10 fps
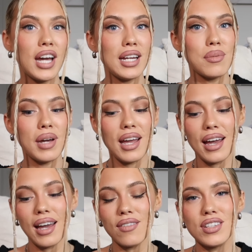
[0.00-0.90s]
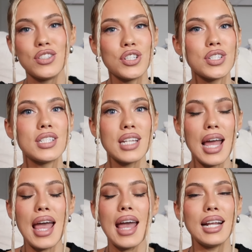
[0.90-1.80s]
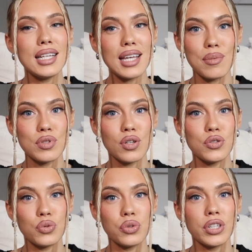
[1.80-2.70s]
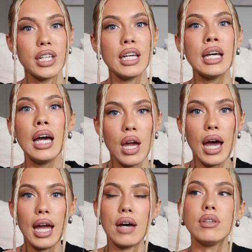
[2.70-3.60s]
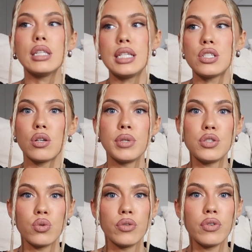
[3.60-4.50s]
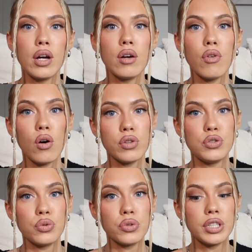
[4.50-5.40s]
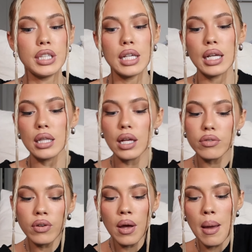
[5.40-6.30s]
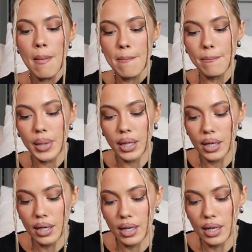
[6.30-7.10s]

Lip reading: item I have is just any Amazon jewelry. I have a list on my storefront of all the jewelry that I love, but